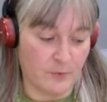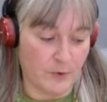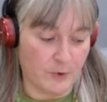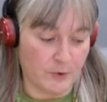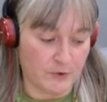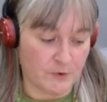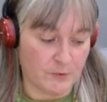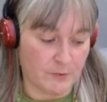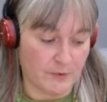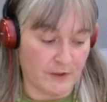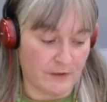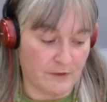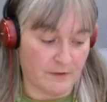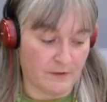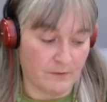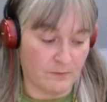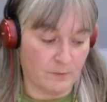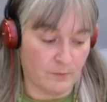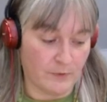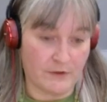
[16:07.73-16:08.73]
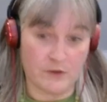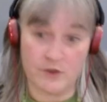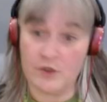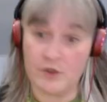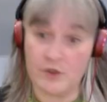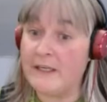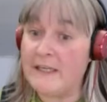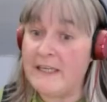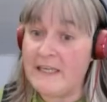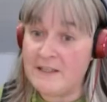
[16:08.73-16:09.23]
worked with, with
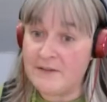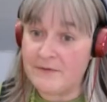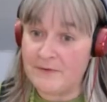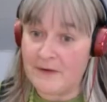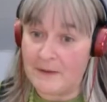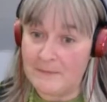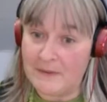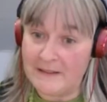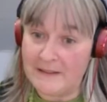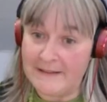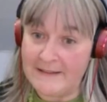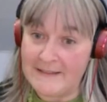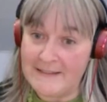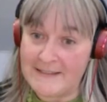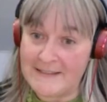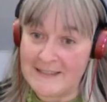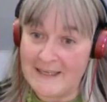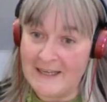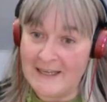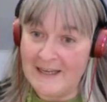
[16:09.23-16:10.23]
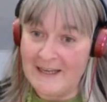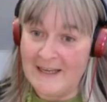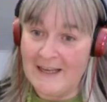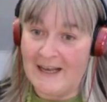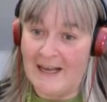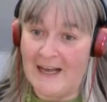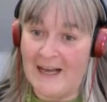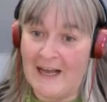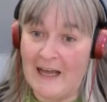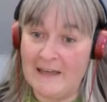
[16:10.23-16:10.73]
Chinese families,
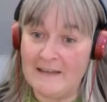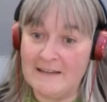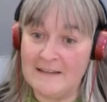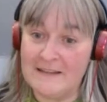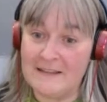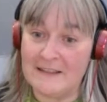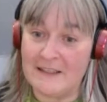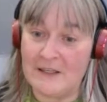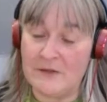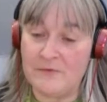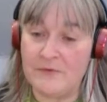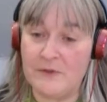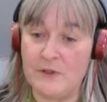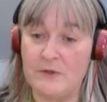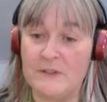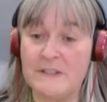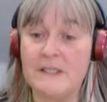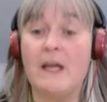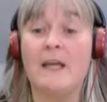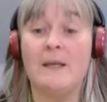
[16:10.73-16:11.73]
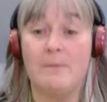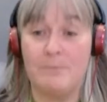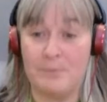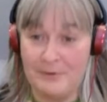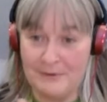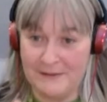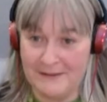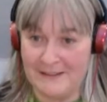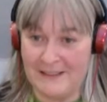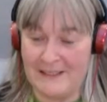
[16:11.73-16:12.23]
and if you type
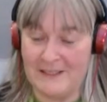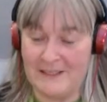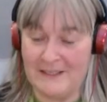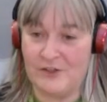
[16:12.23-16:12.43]
in